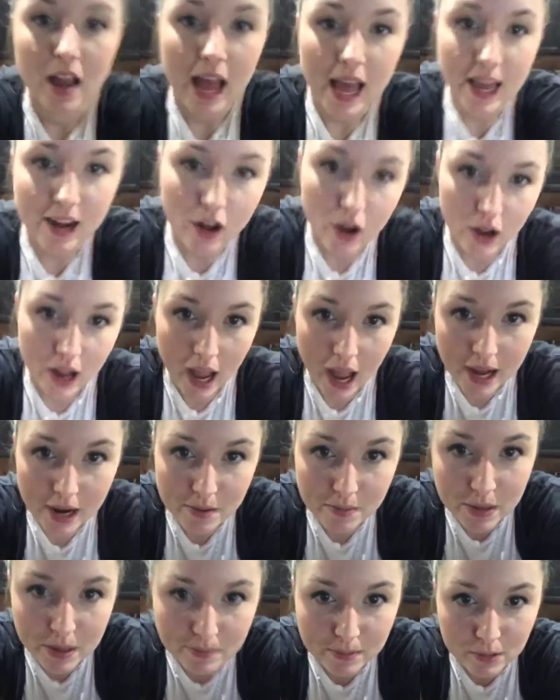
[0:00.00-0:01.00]
I had all kind
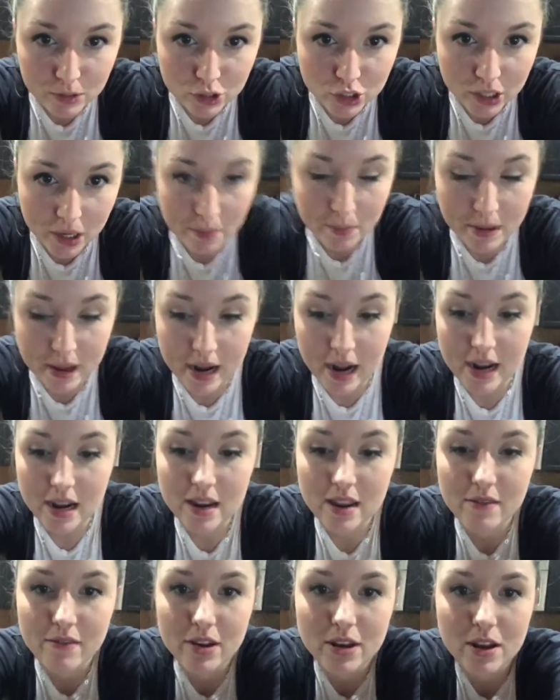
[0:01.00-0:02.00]
of people jump in. I
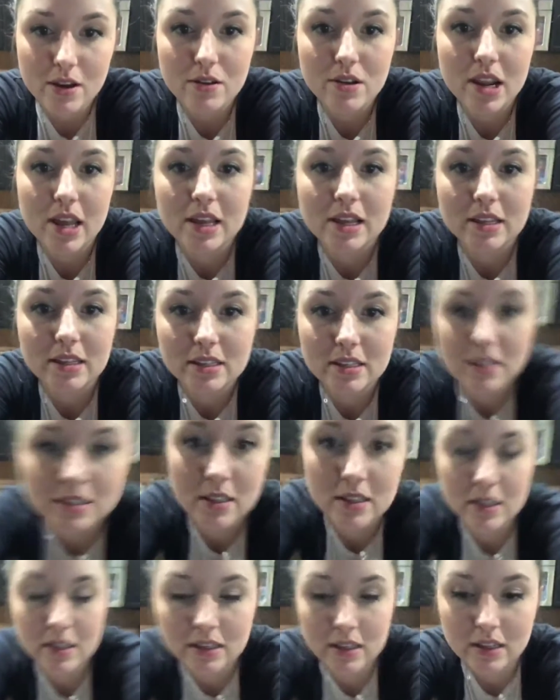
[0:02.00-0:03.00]
didn't even notice.
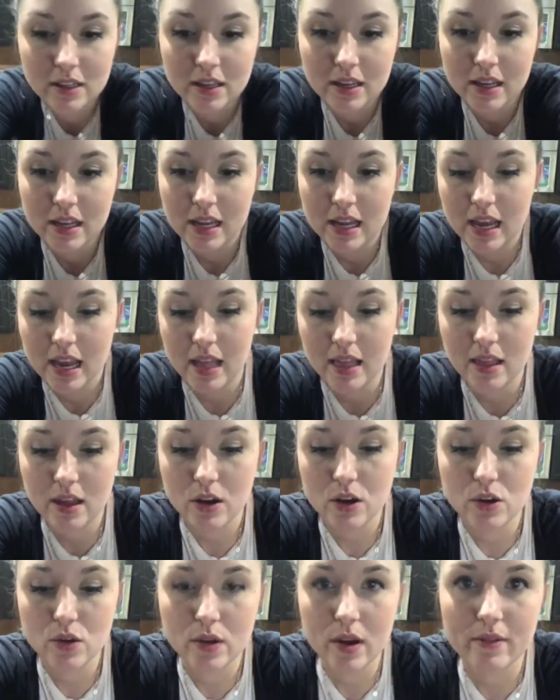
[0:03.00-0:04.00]

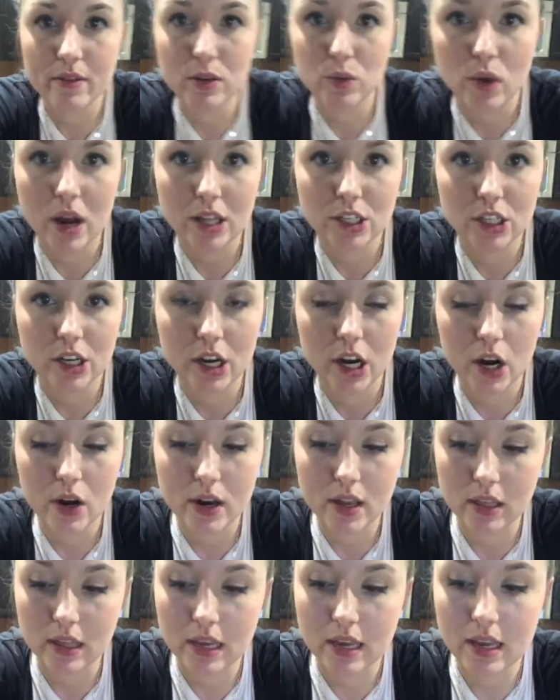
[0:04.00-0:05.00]
Hello, whoever's watching
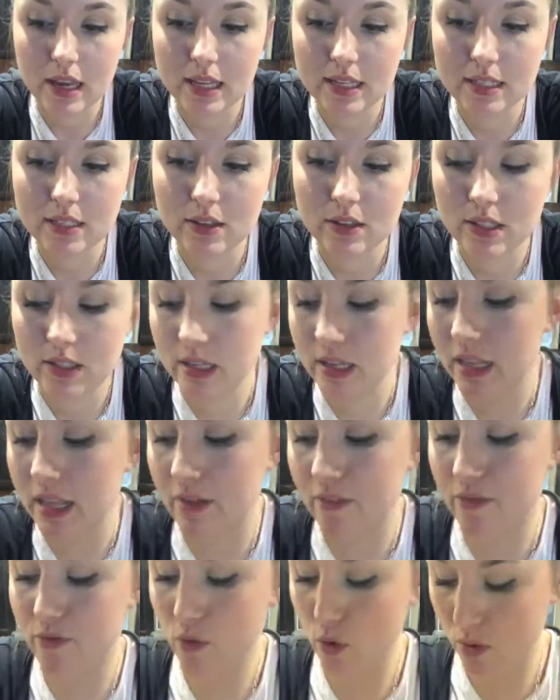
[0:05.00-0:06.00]
currently. I still see
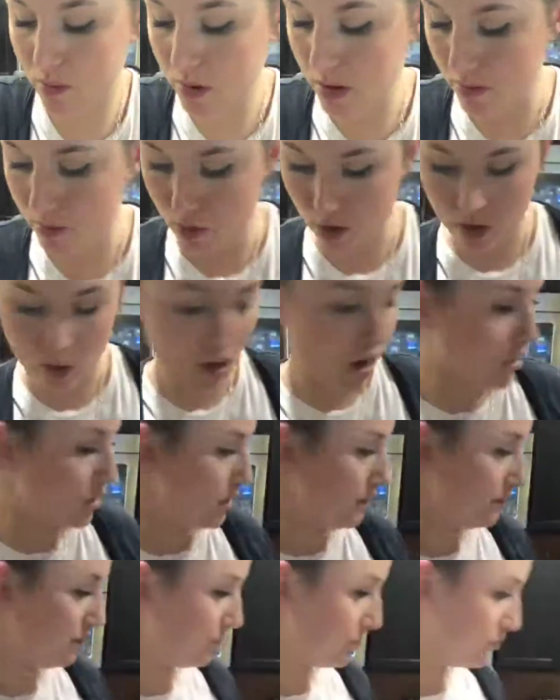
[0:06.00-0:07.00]
that four people are
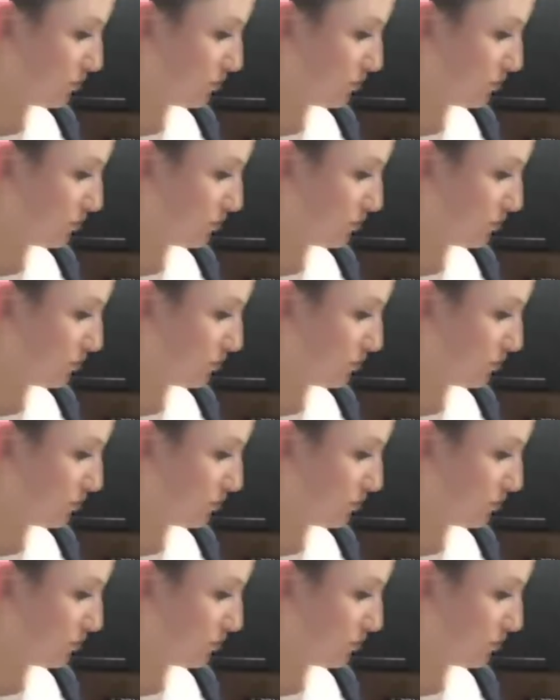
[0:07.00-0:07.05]
watching.